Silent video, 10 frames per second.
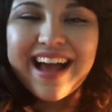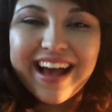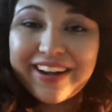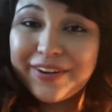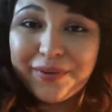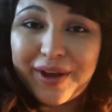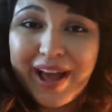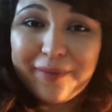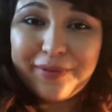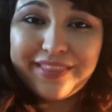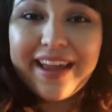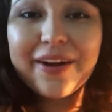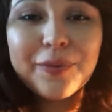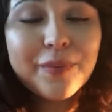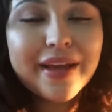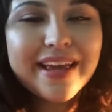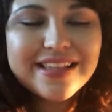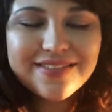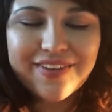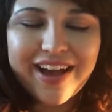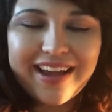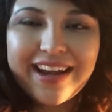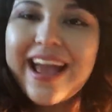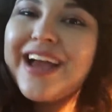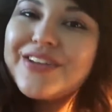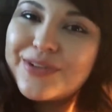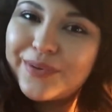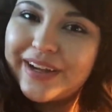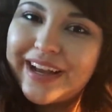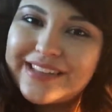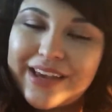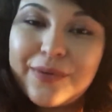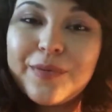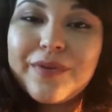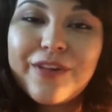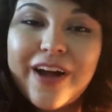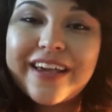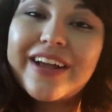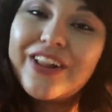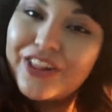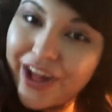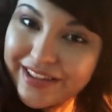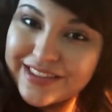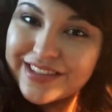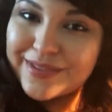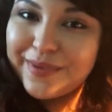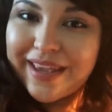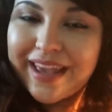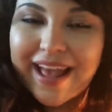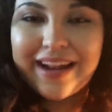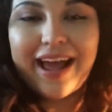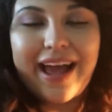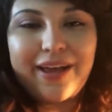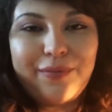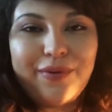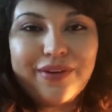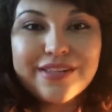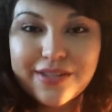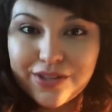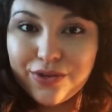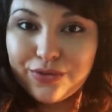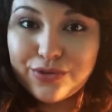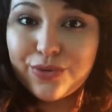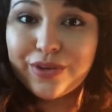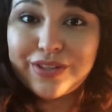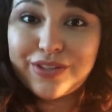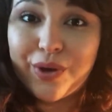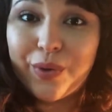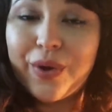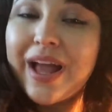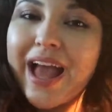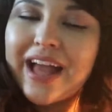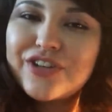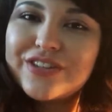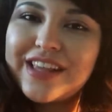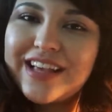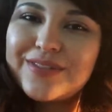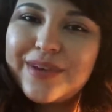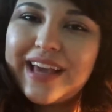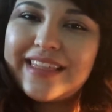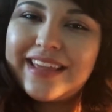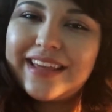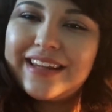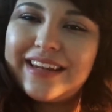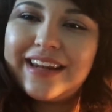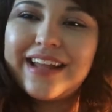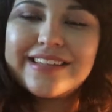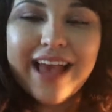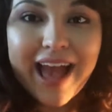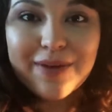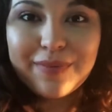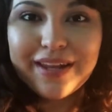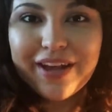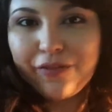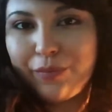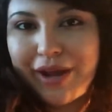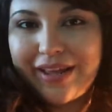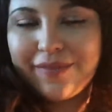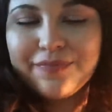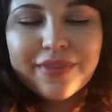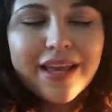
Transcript: I don't know what happened there, but it's fine. Don't worry, guys. I will be vlogging lots this week and I will continue doing so. Just last week, I think I needed a tad bit of a break.